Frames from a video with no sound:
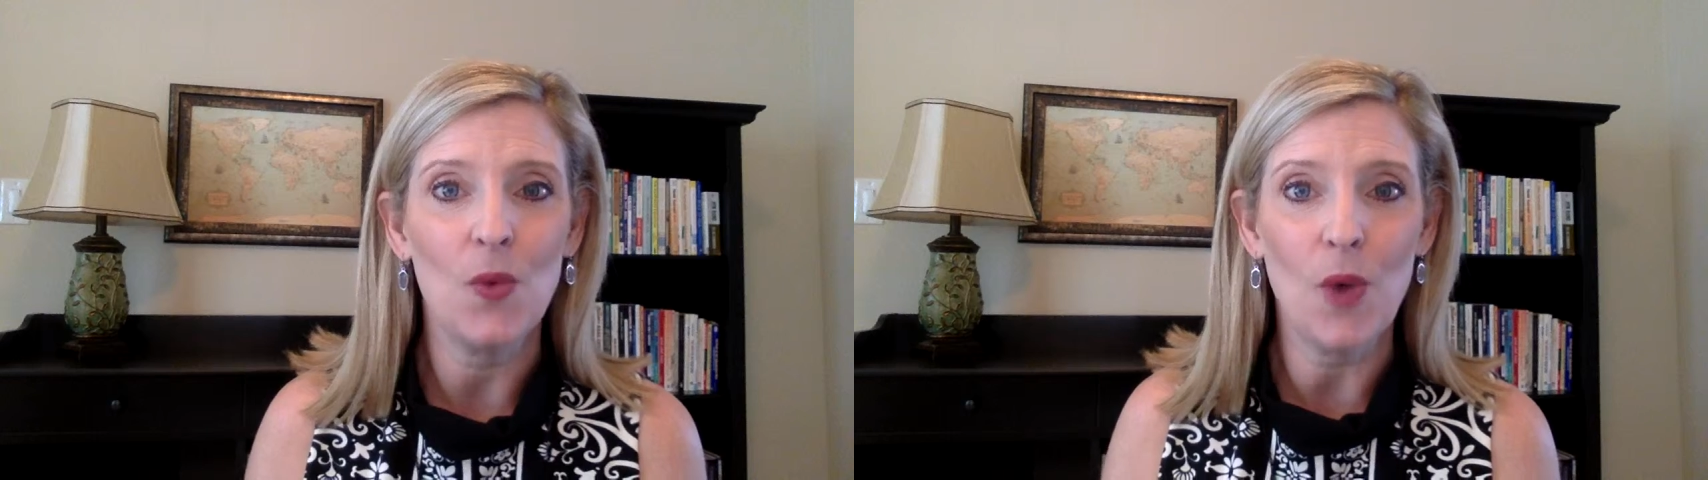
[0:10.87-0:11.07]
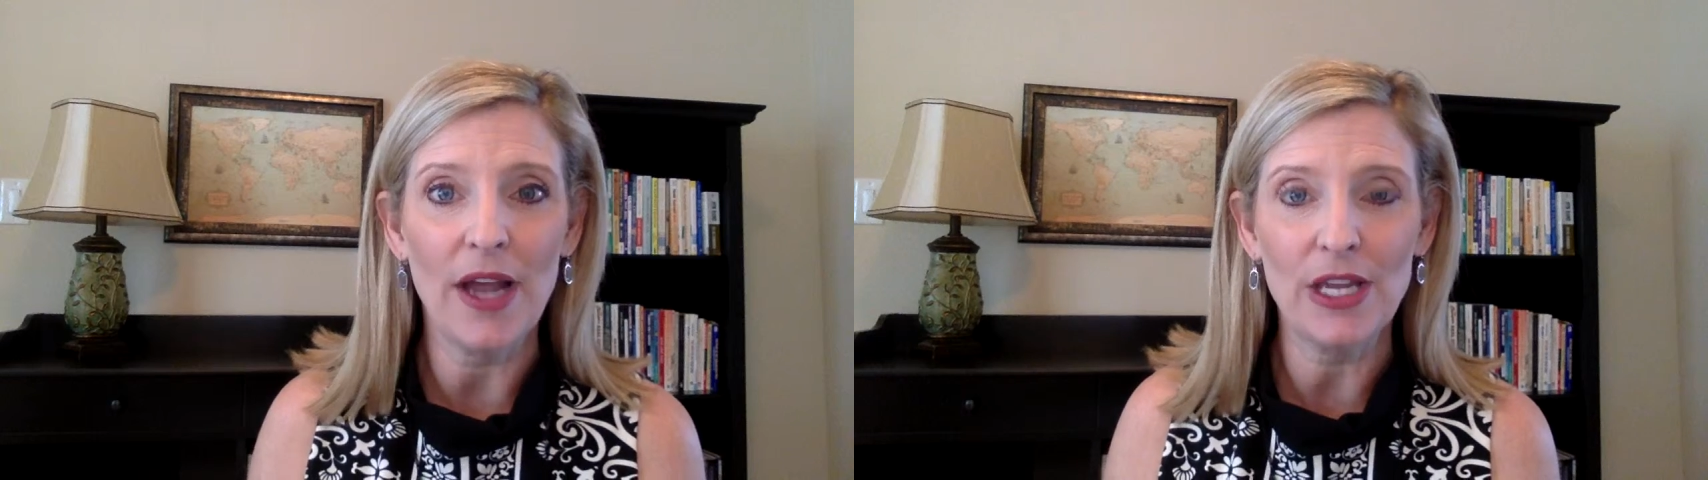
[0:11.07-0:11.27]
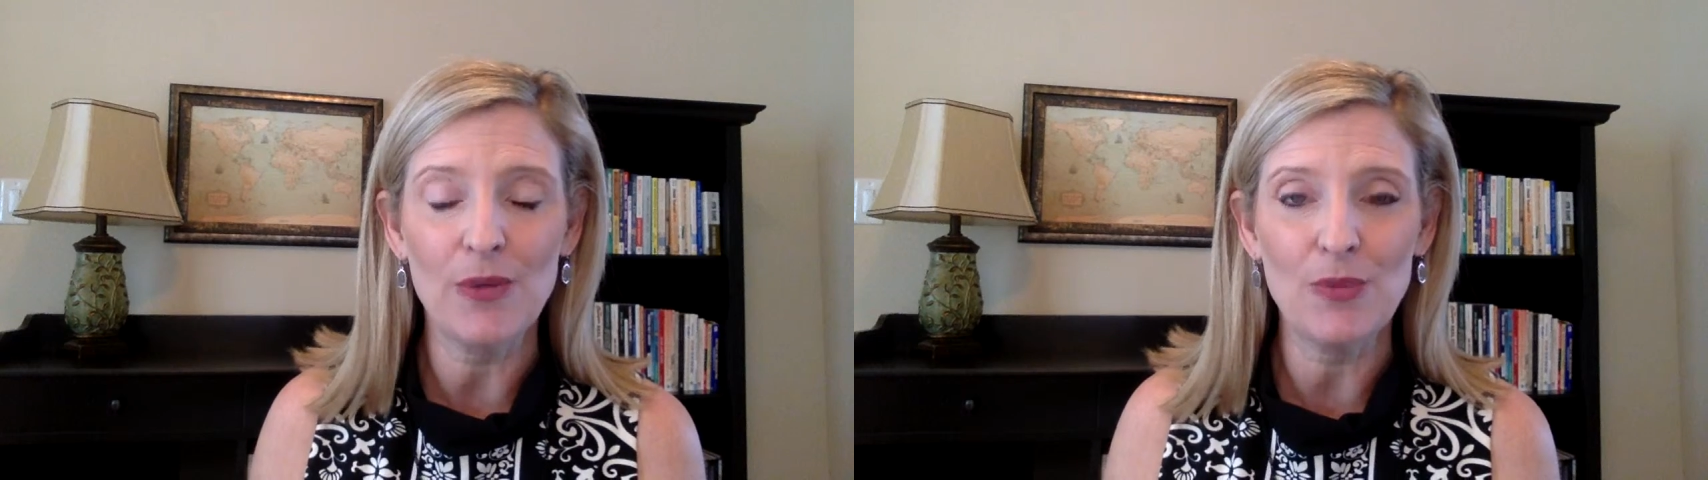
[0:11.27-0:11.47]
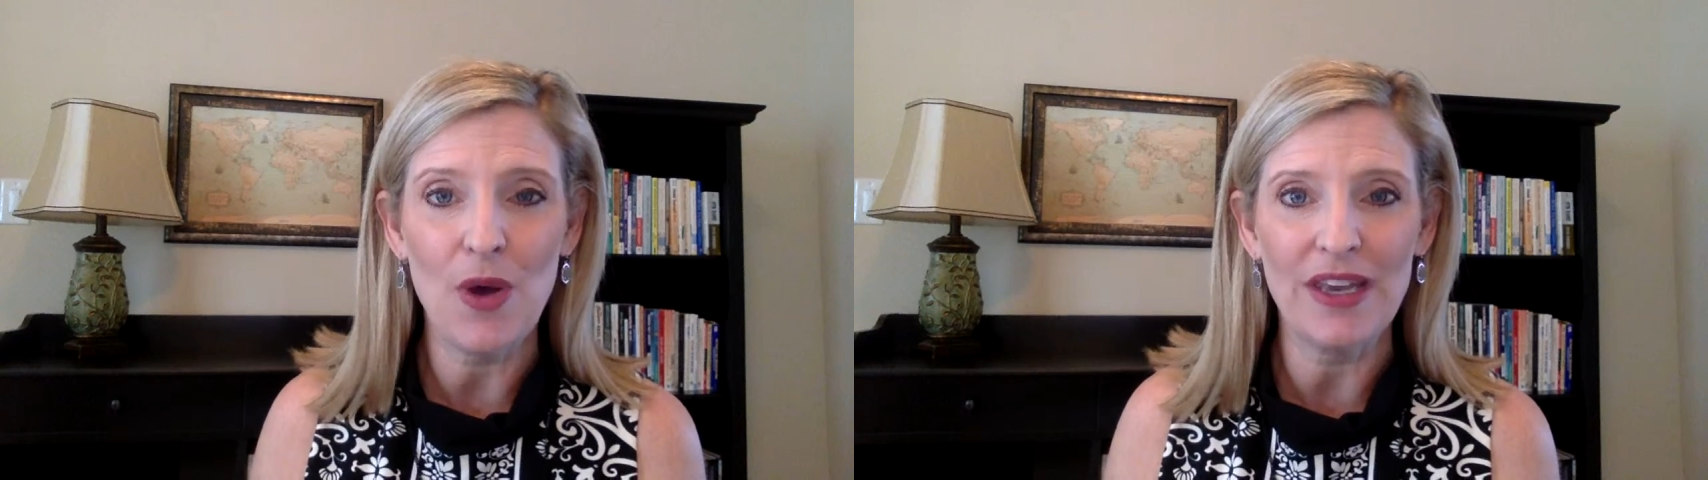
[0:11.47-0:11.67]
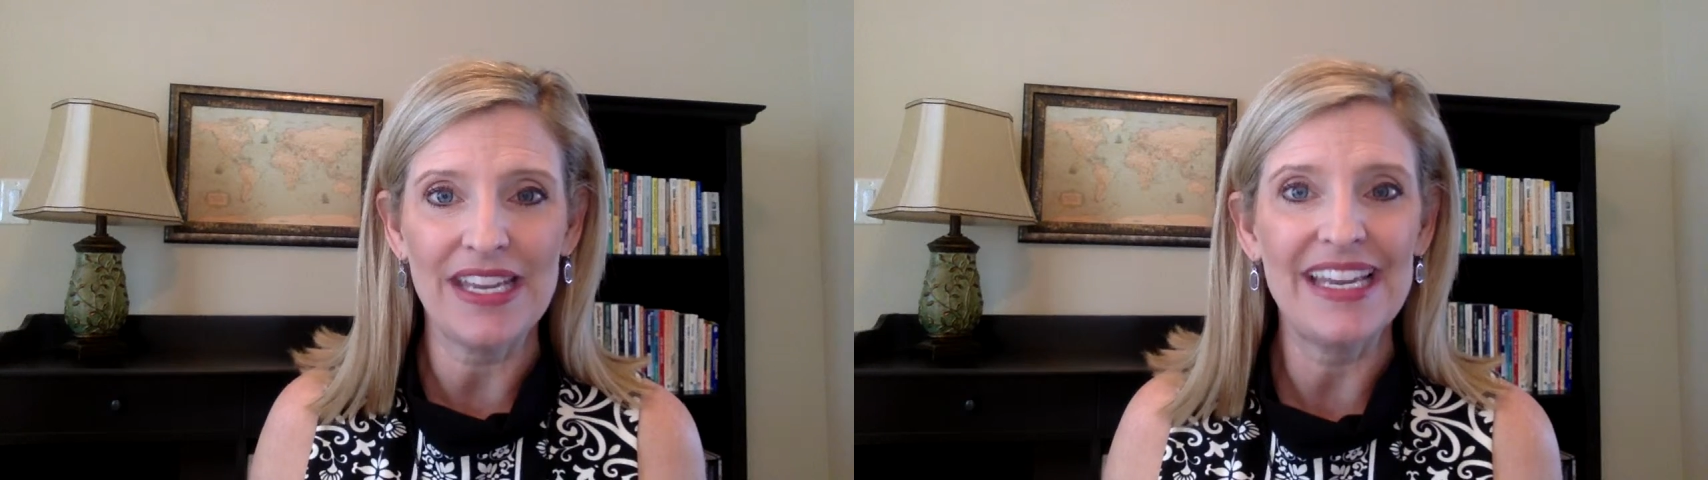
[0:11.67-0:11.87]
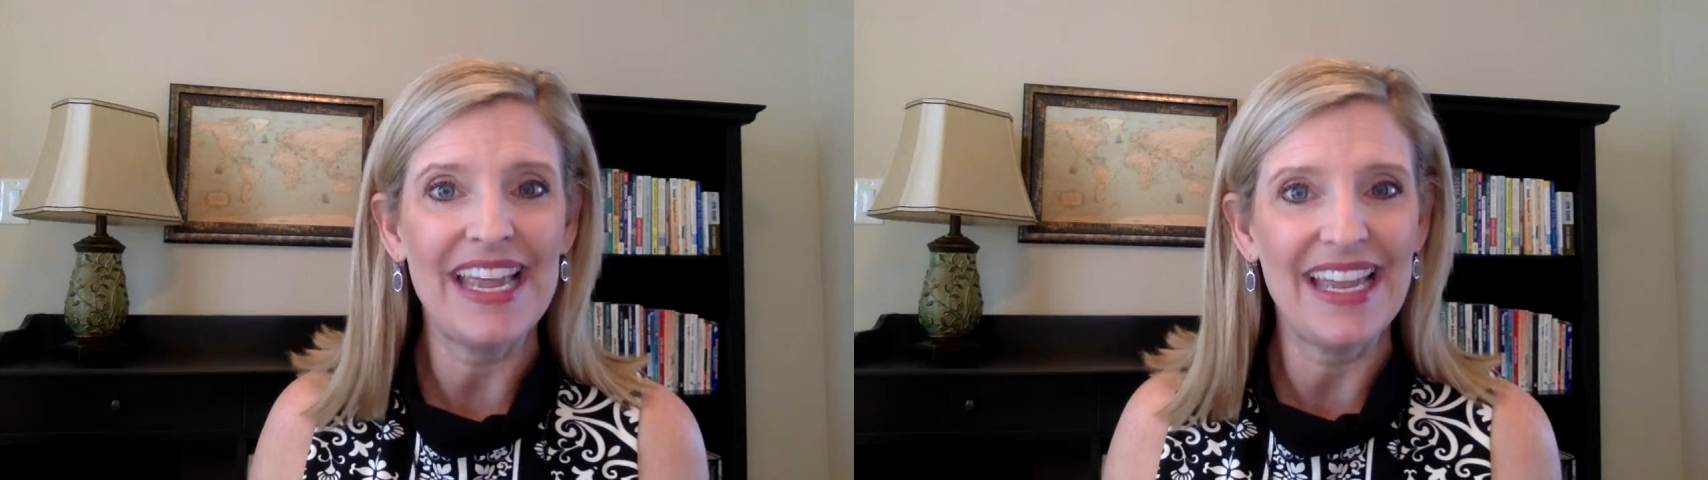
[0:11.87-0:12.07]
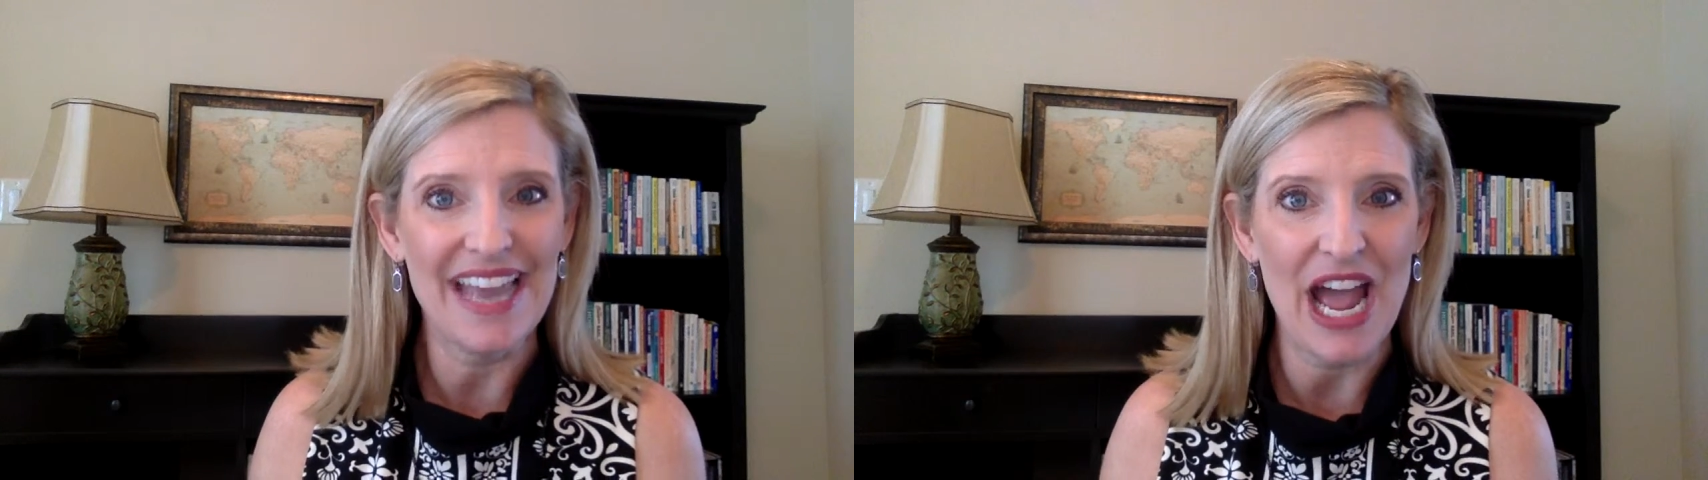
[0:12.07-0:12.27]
why you would want it, and